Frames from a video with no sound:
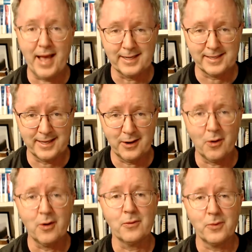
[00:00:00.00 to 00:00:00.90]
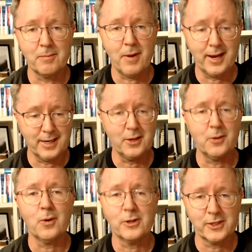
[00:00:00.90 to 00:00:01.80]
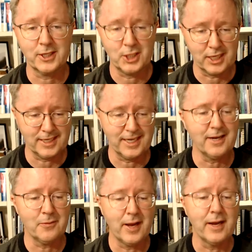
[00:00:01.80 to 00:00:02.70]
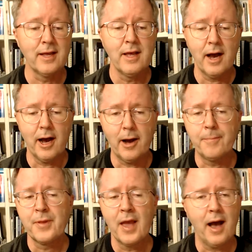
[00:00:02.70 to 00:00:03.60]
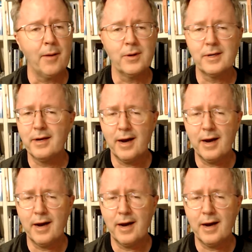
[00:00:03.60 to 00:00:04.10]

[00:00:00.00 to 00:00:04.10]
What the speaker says: asking or reminding you or suggesting, right? I would